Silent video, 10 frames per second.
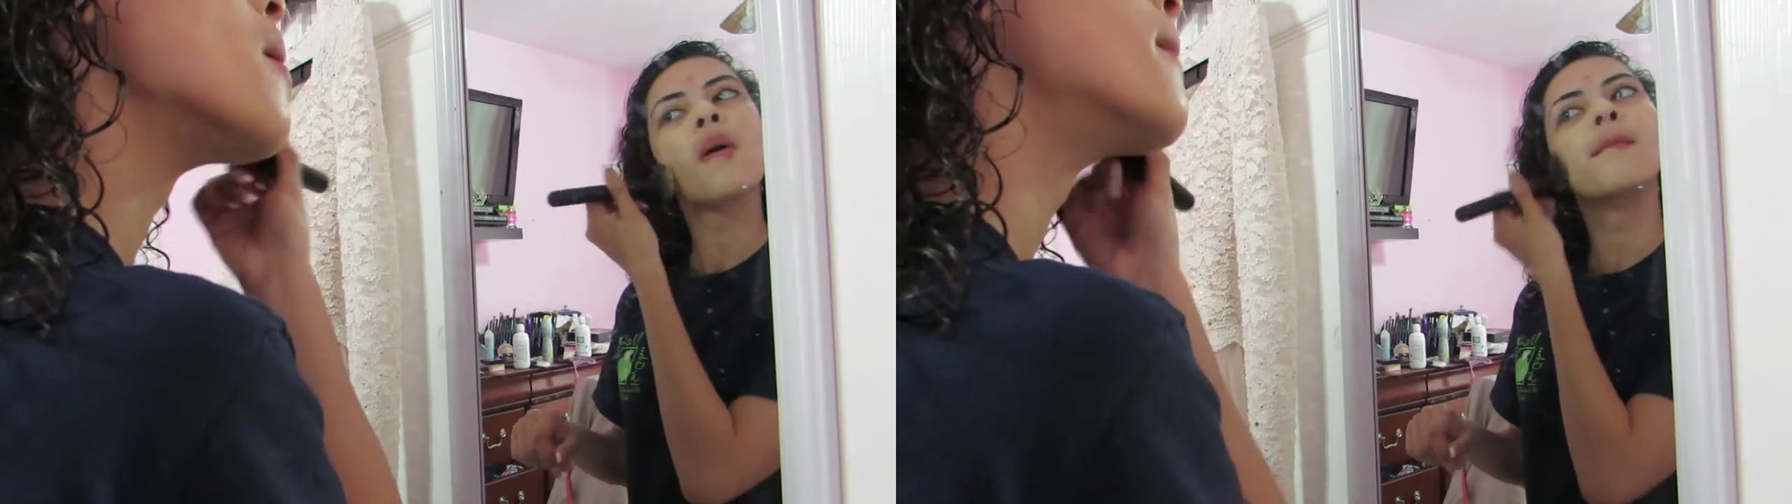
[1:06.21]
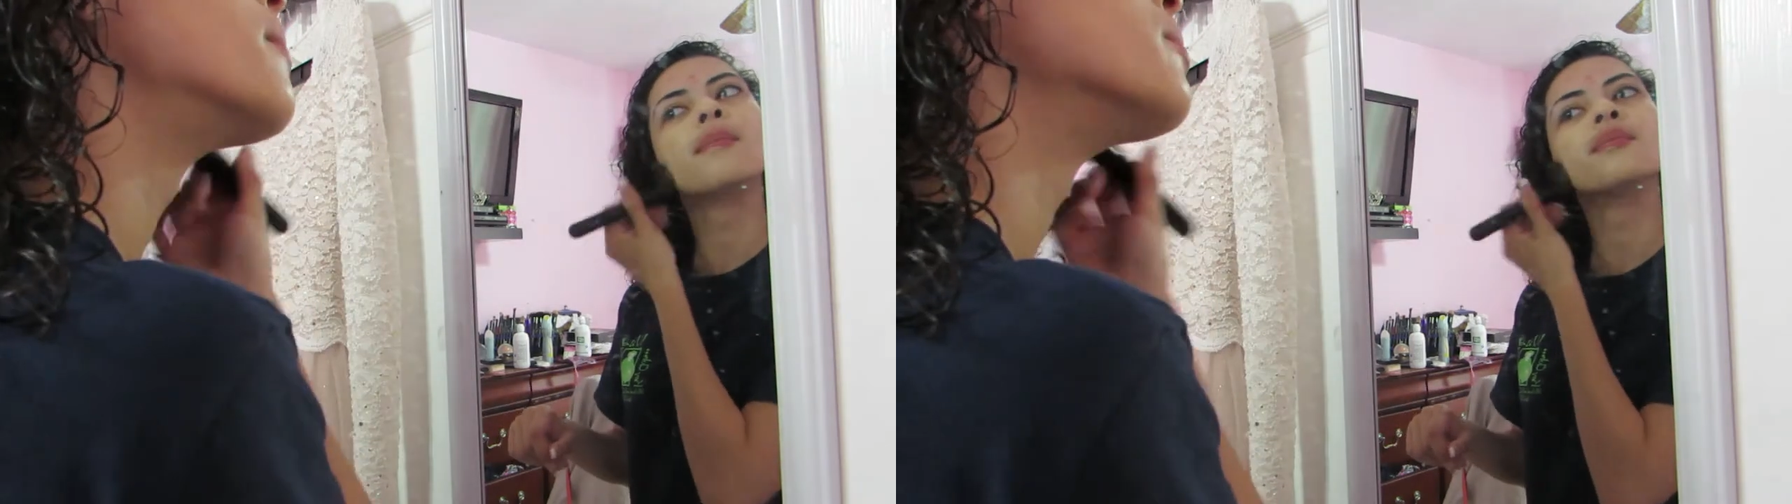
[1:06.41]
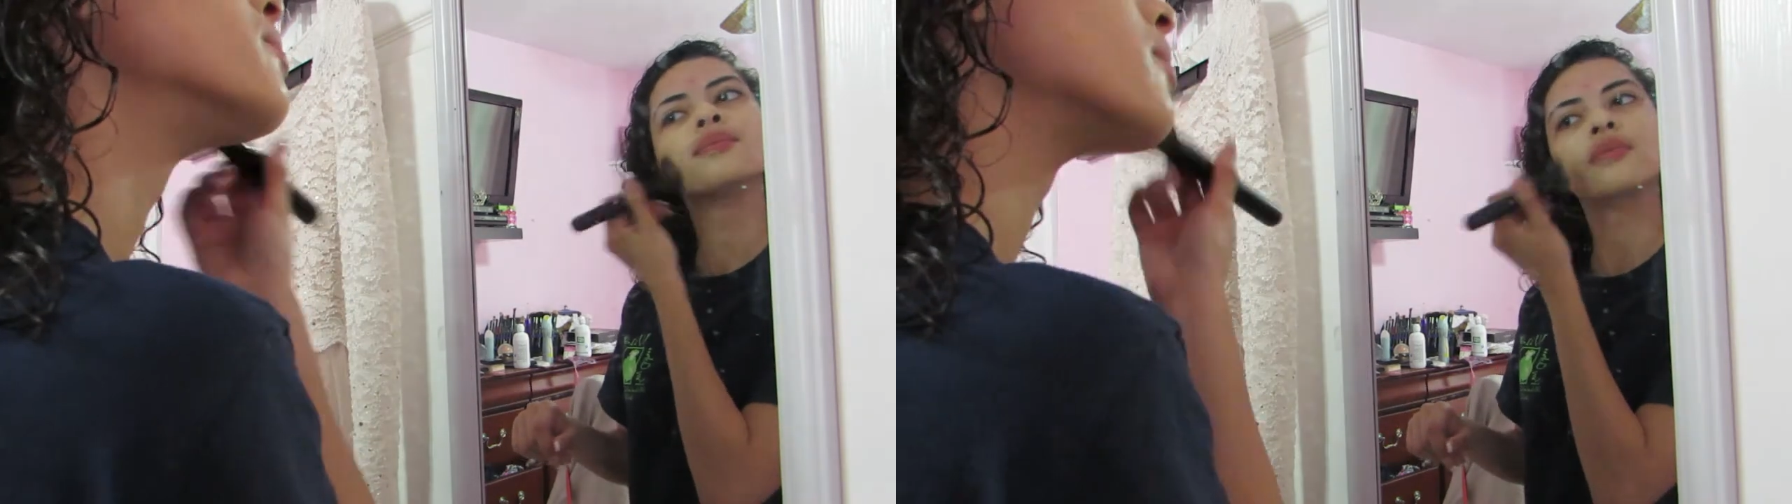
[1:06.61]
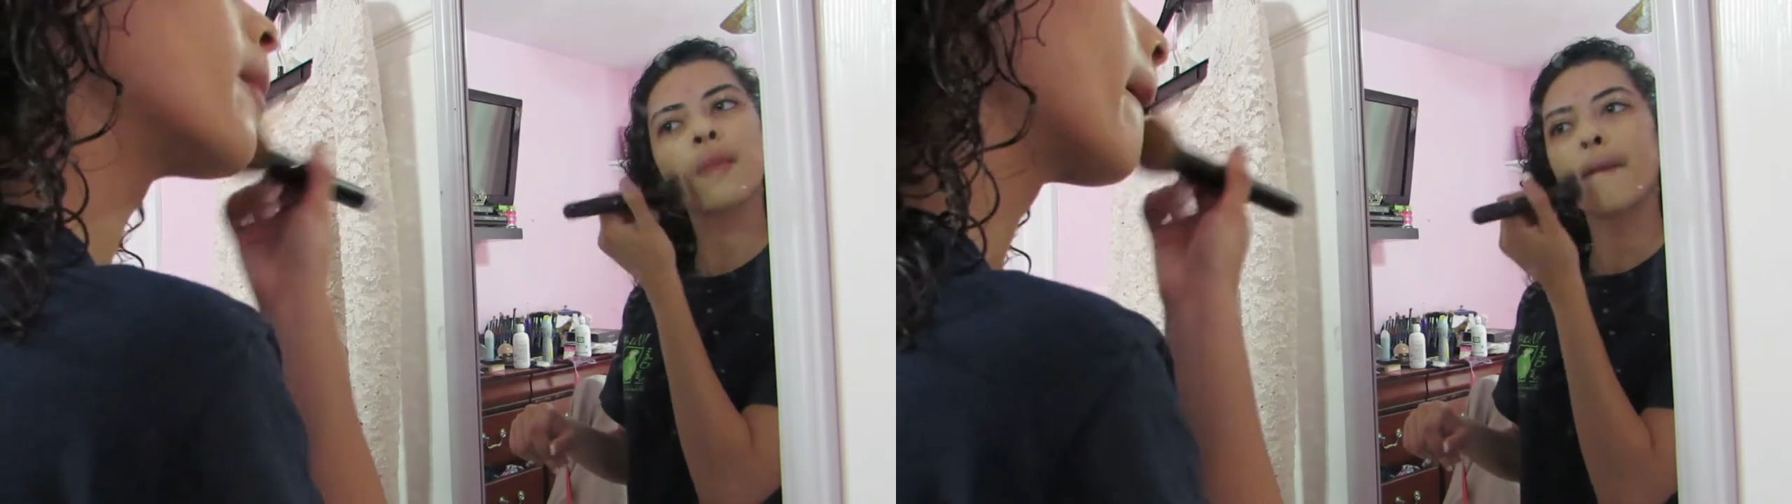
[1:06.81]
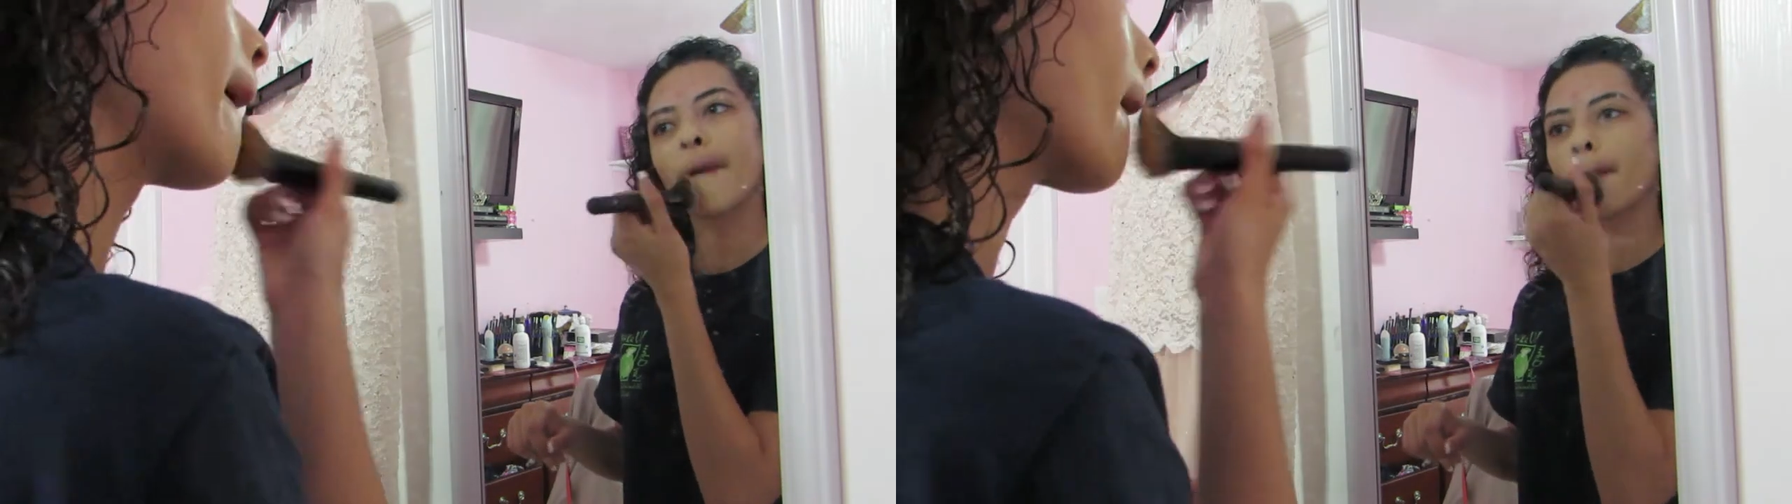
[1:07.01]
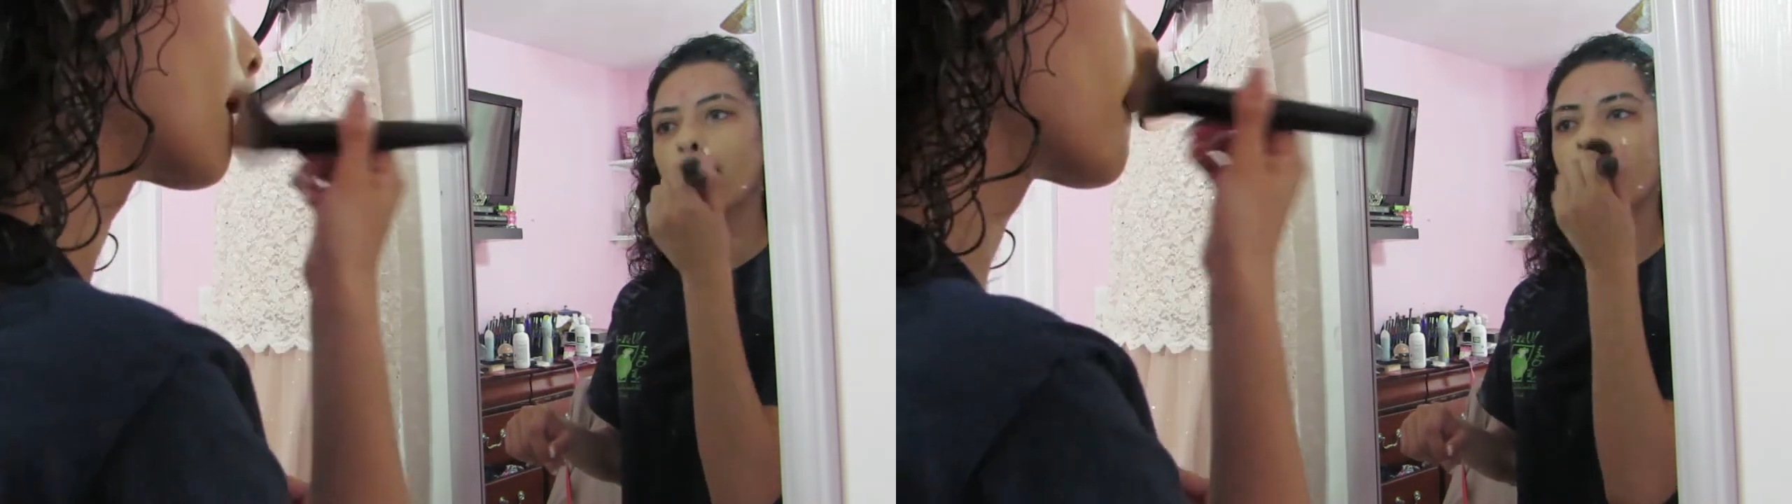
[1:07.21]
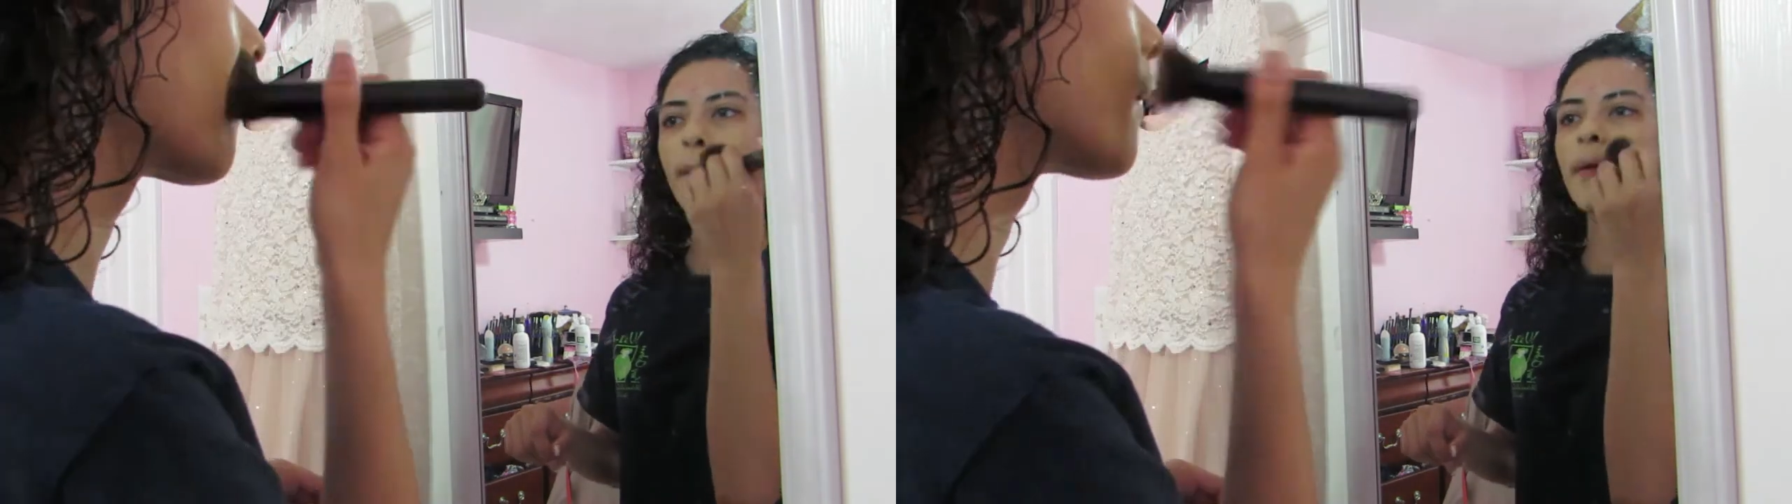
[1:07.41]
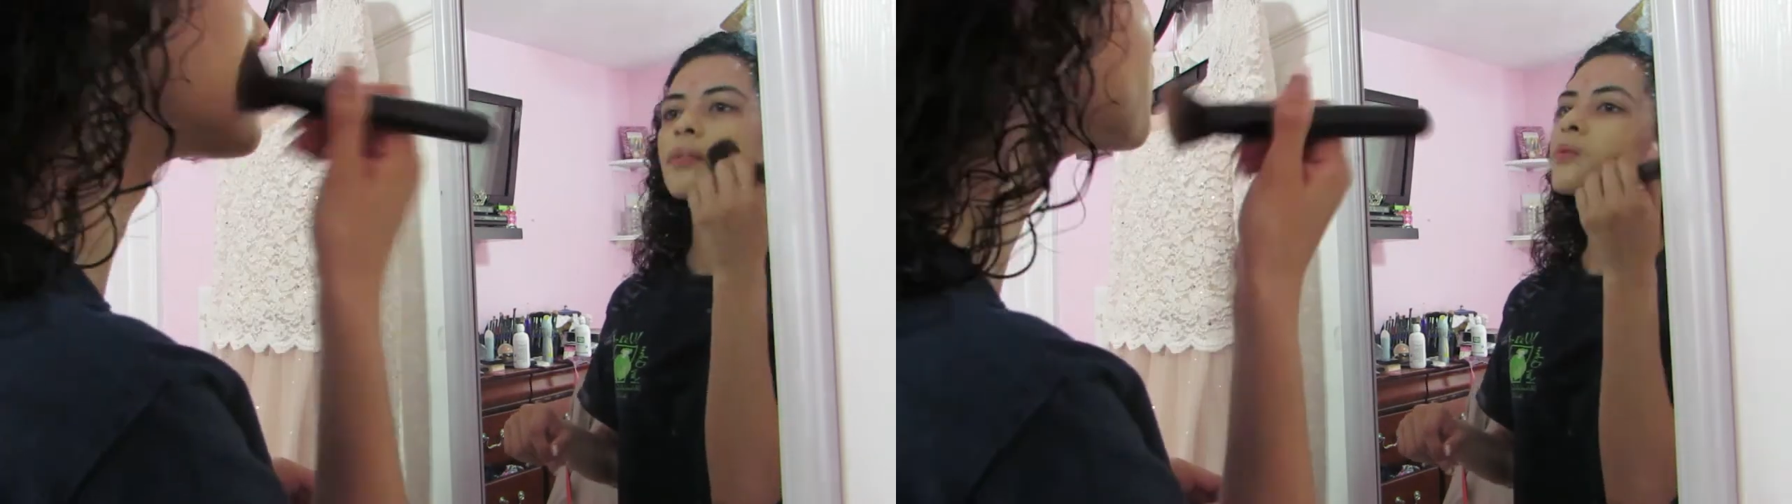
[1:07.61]
So I
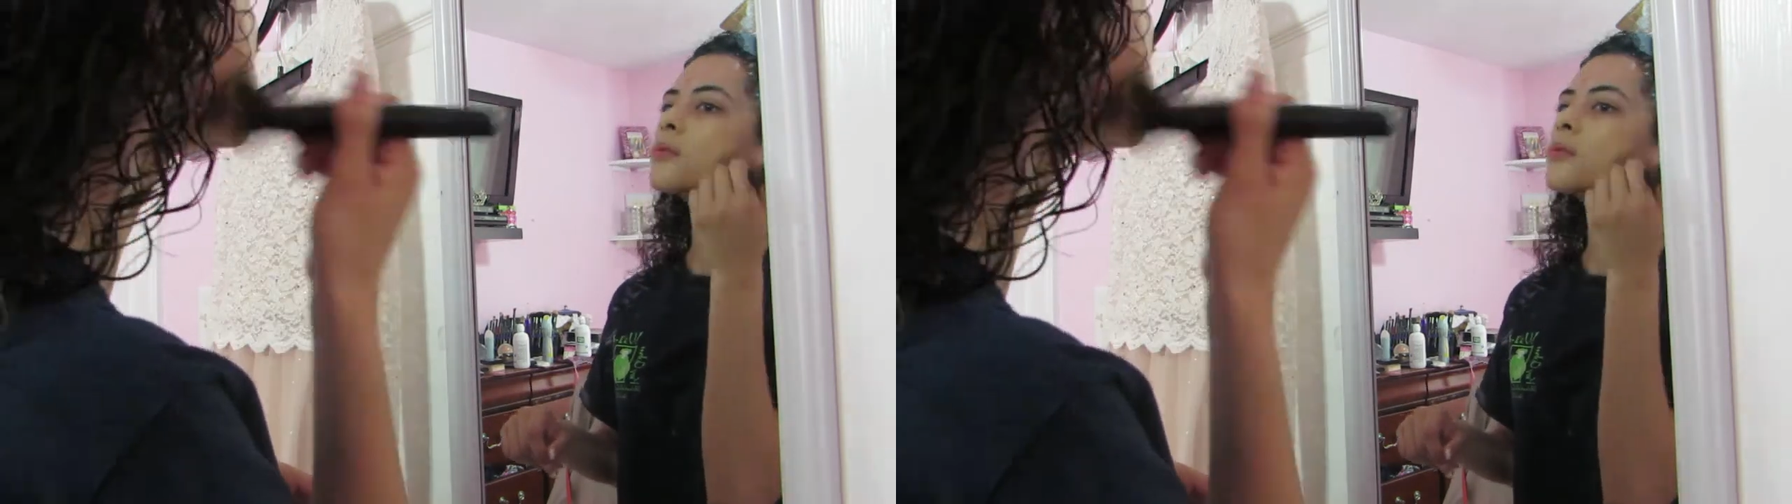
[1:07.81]
joined